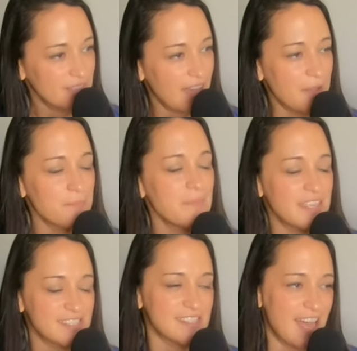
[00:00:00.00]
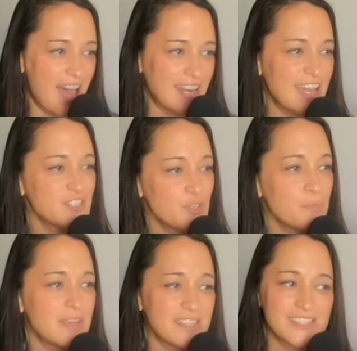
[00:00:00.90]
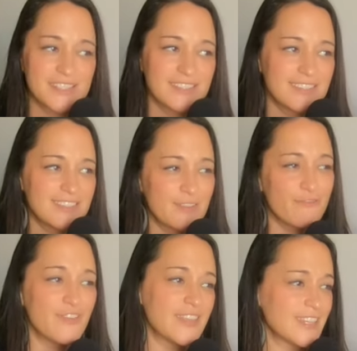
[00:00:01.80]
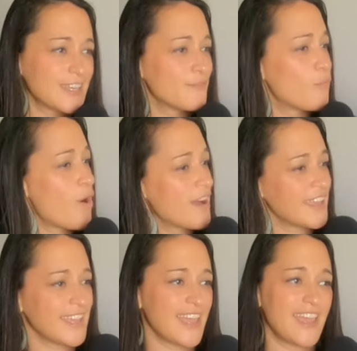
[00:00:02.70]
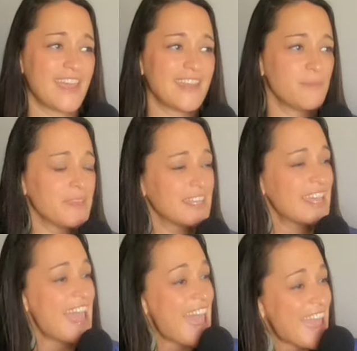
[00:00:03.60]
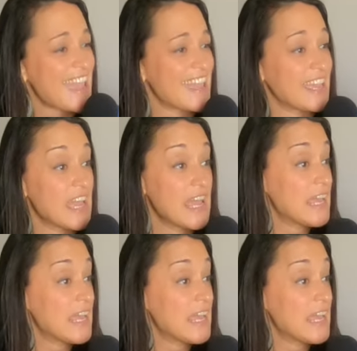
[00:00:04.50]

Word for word: I miss that. I do miss the feeling of walking in and being like, hey,